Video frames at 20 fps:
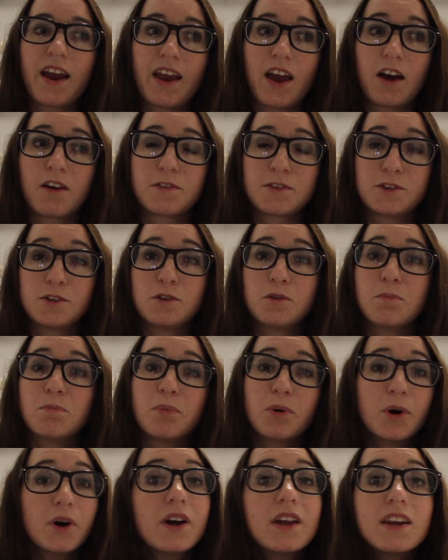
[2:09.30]
have to
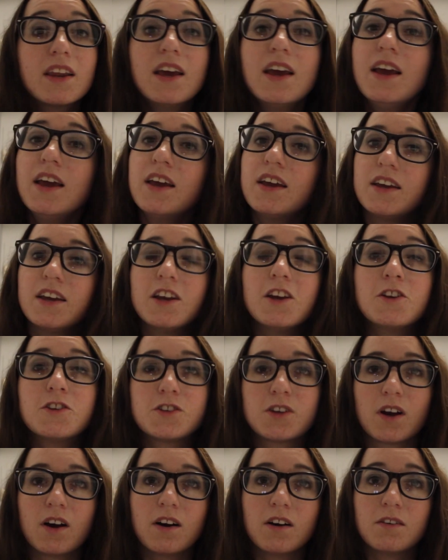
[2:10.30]
put each
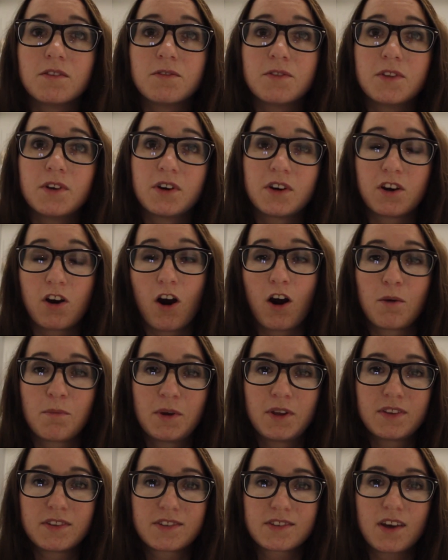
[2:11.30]
of the
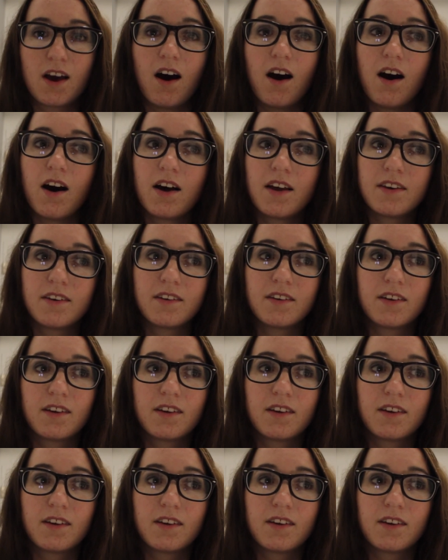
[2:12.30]
garments on